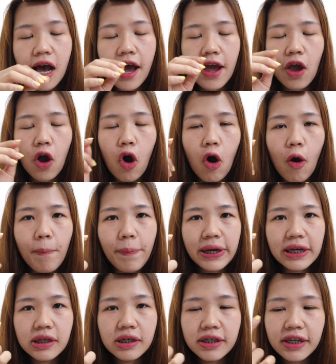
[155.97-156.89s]
I
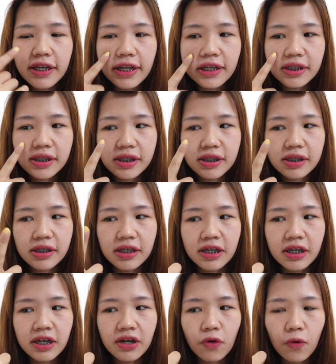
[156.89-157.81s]
opened this
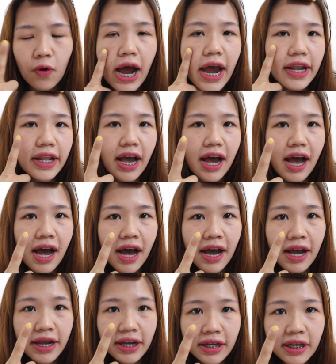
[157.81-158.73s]
right
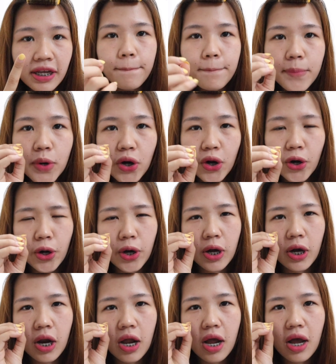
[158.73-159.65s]
eye
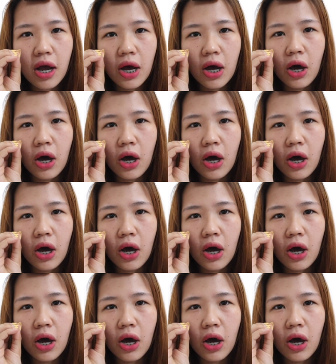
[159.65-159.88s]
more